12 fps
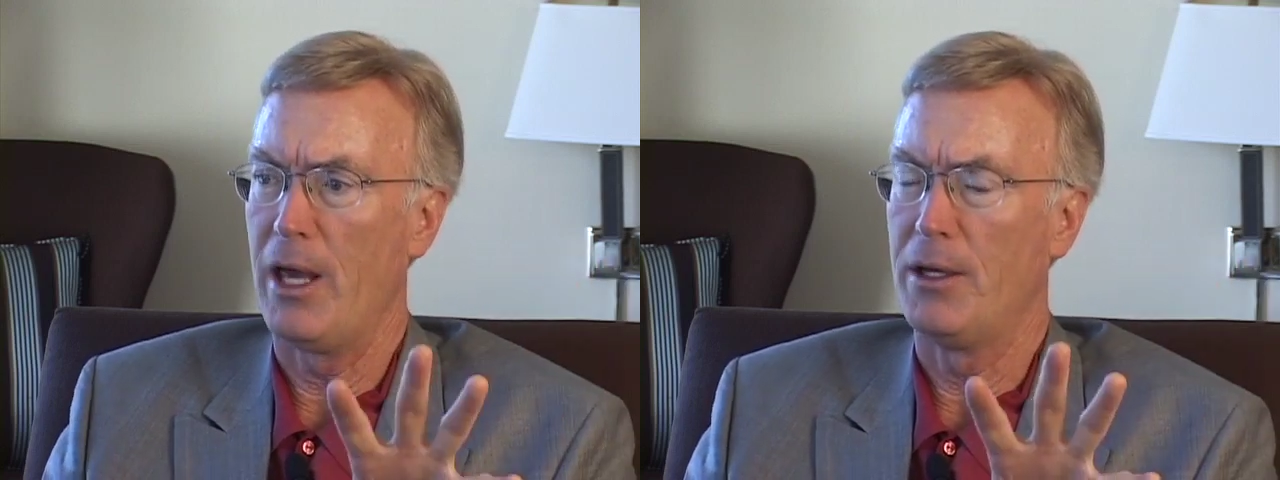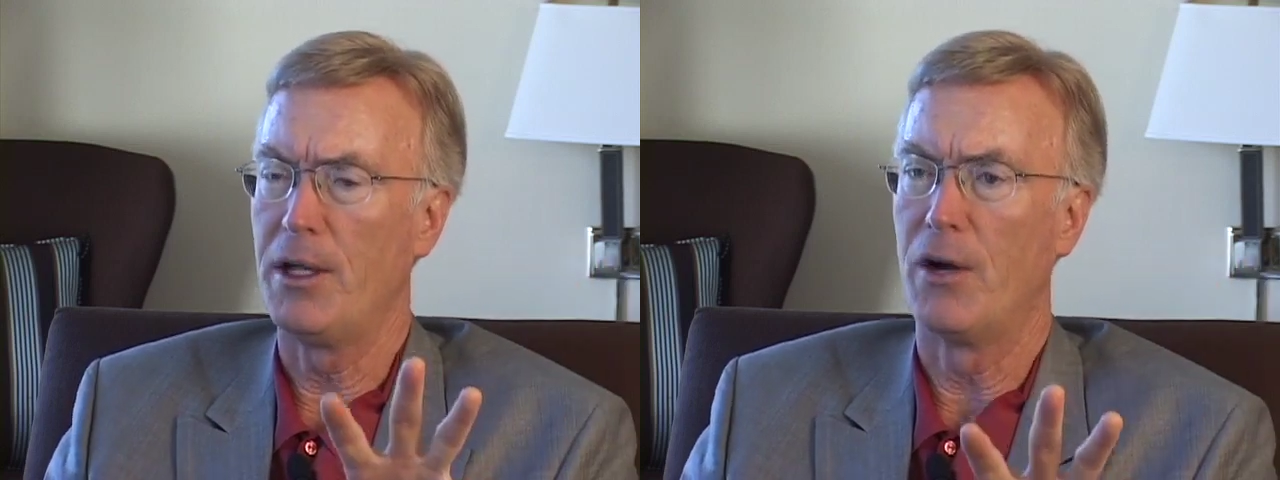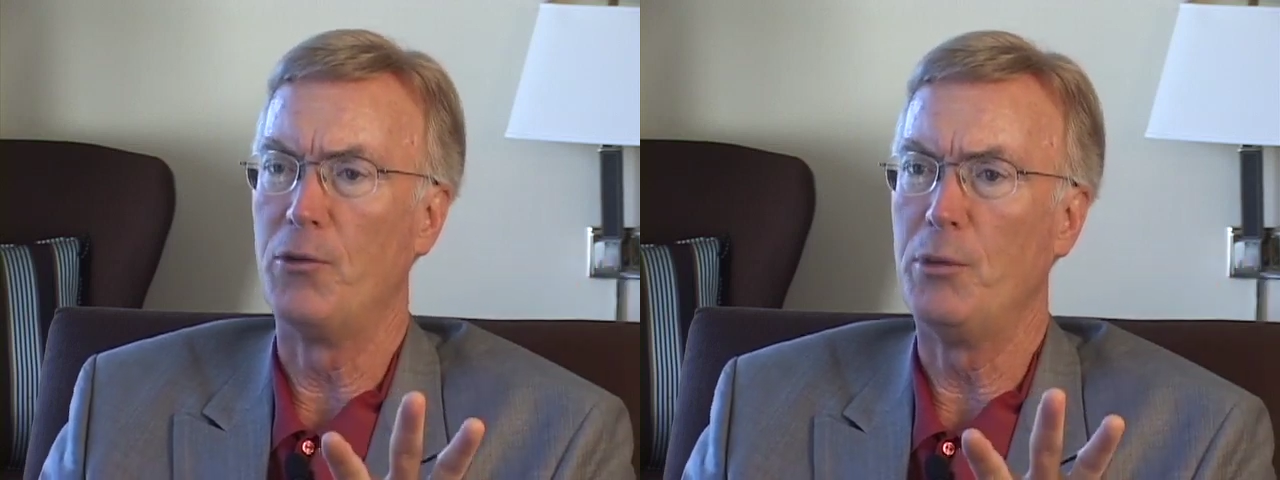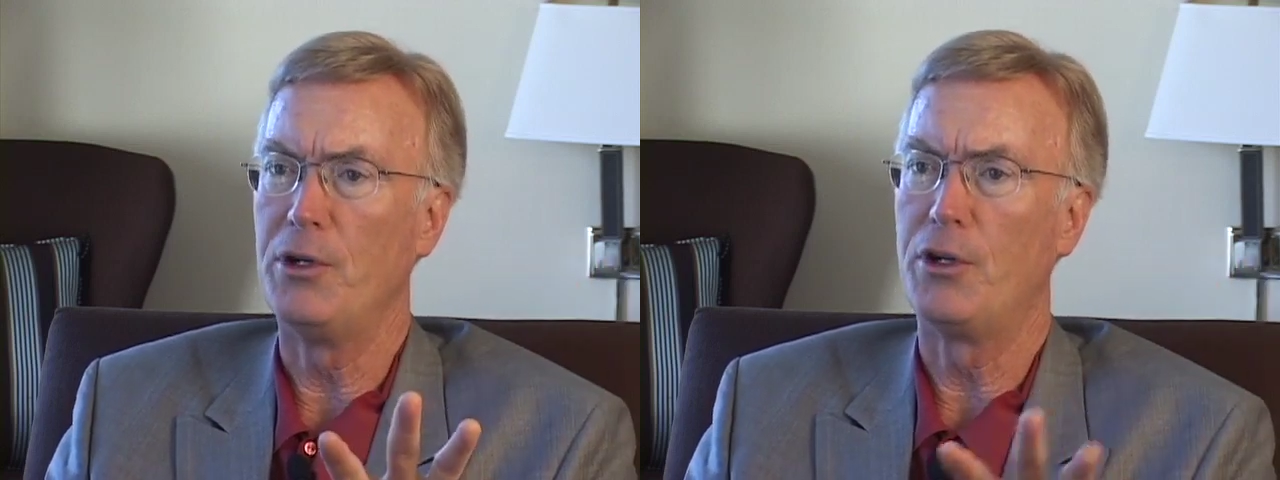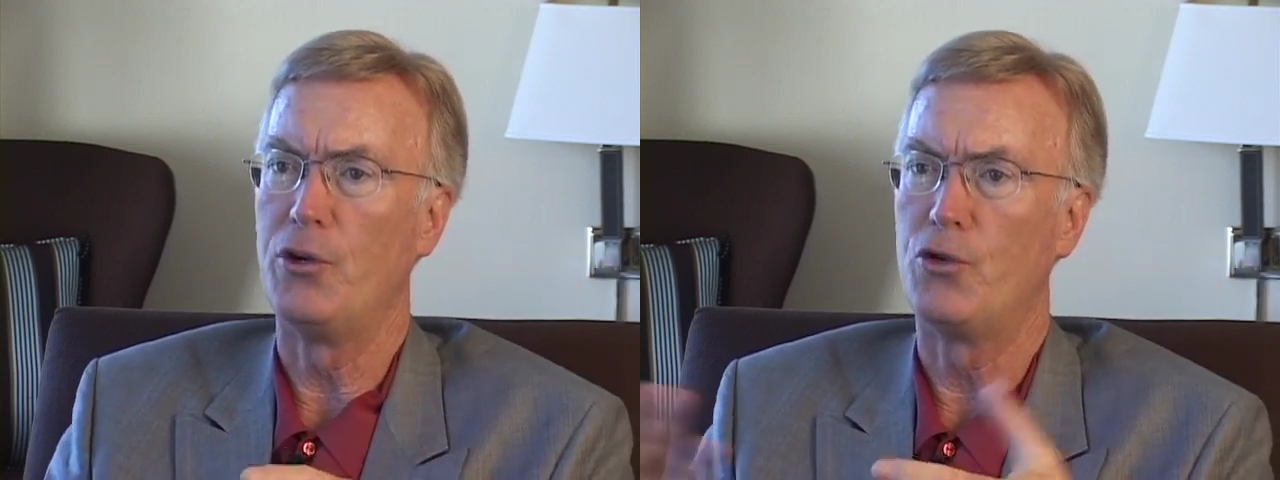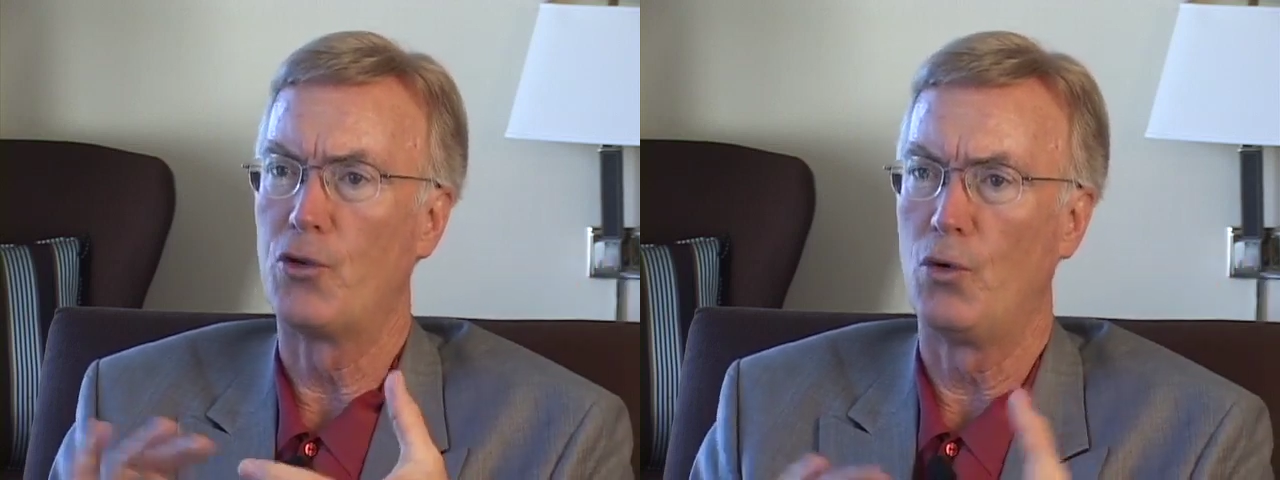and government
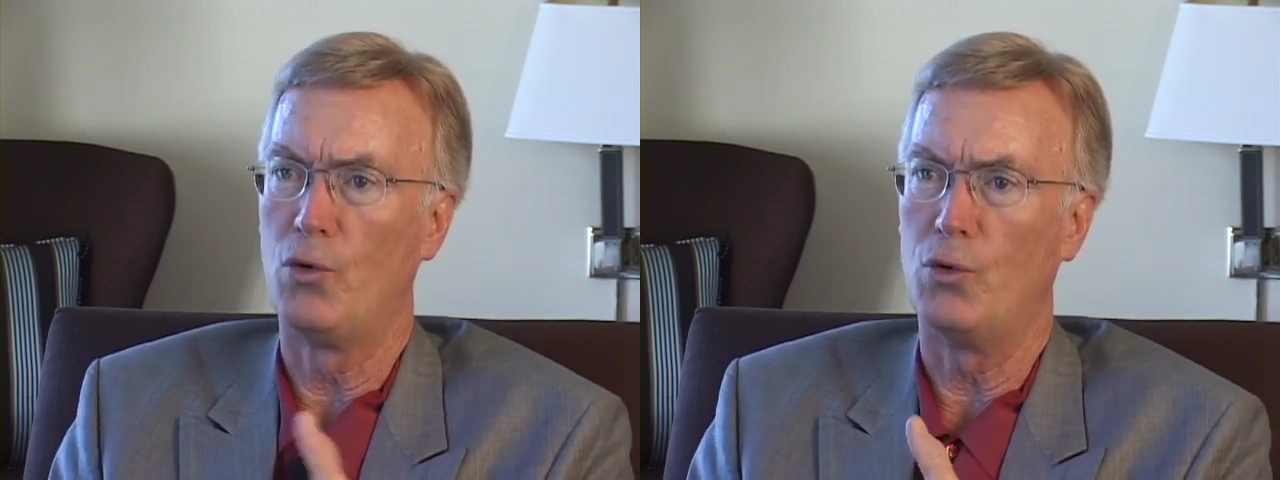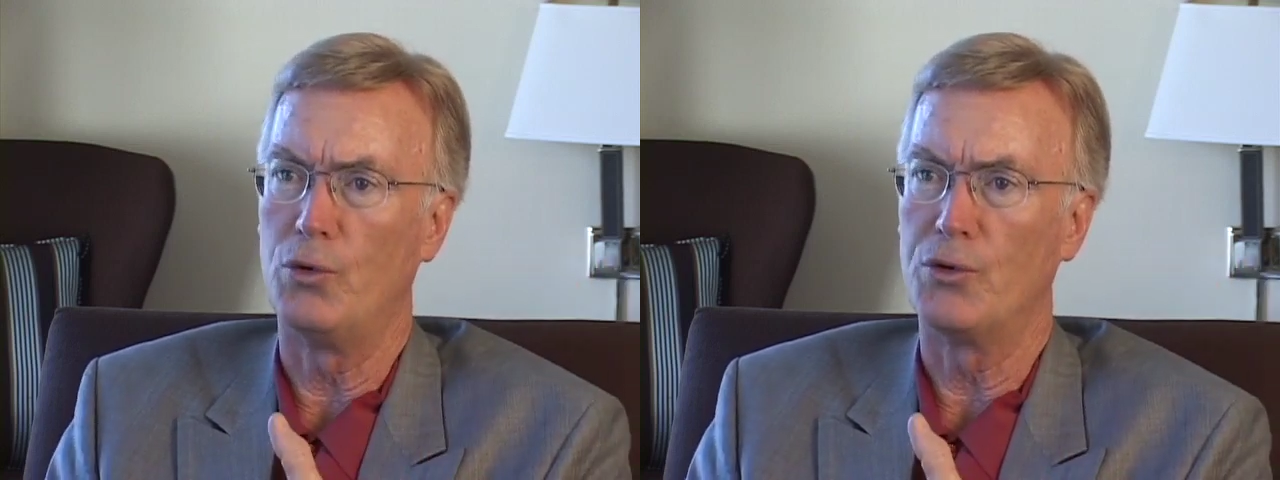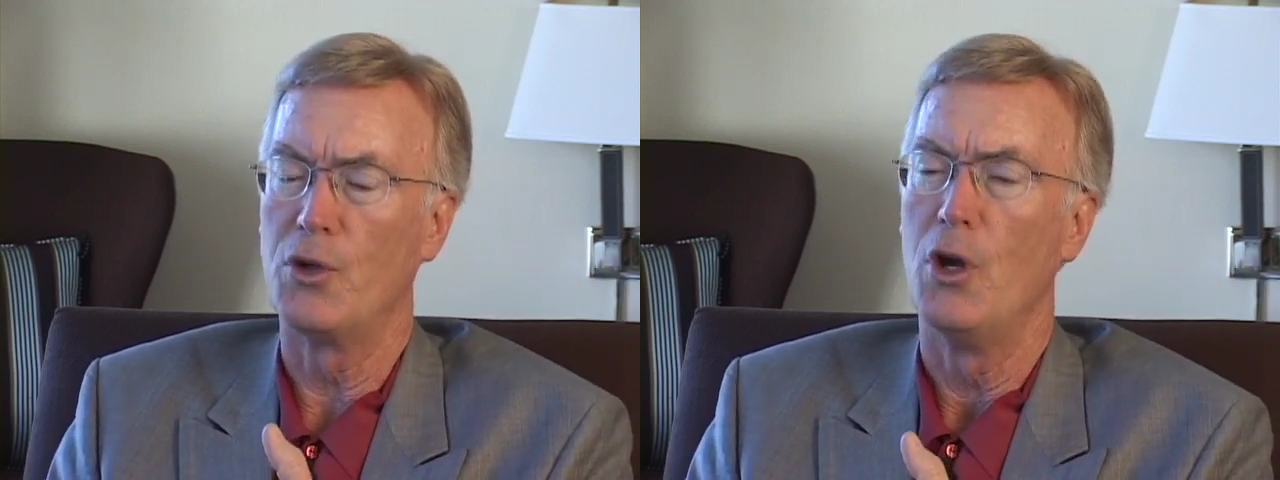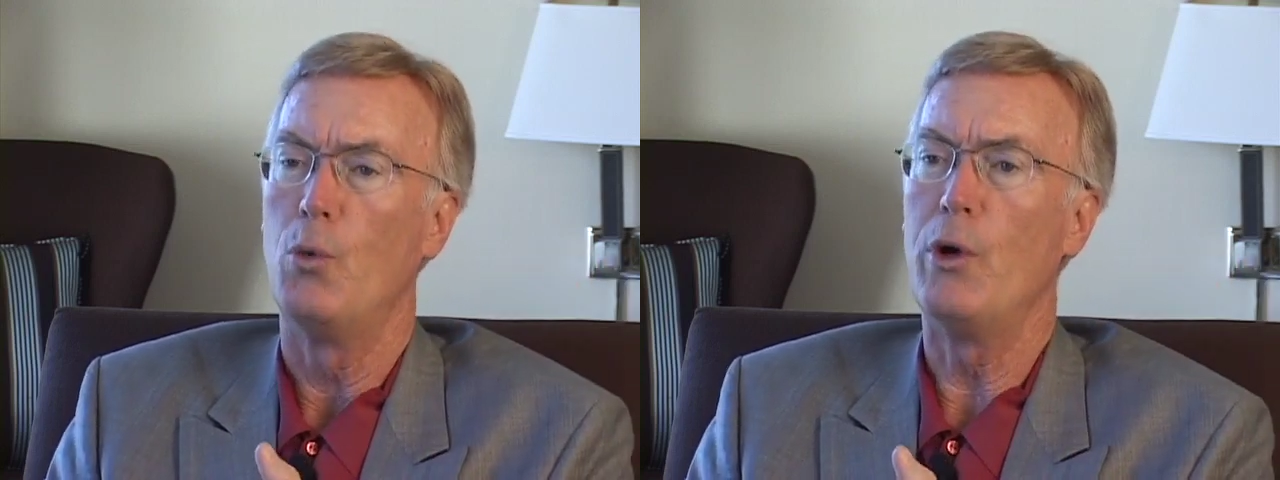controls.